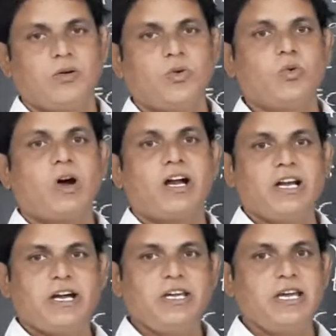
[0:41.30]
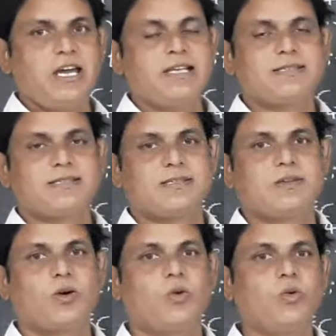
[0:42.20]
200 years,
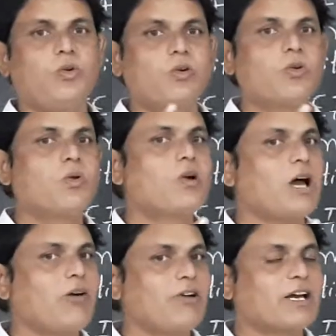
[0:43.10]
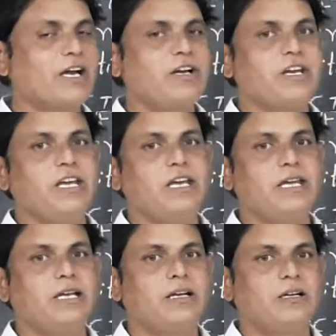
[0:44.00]
who ruled our country?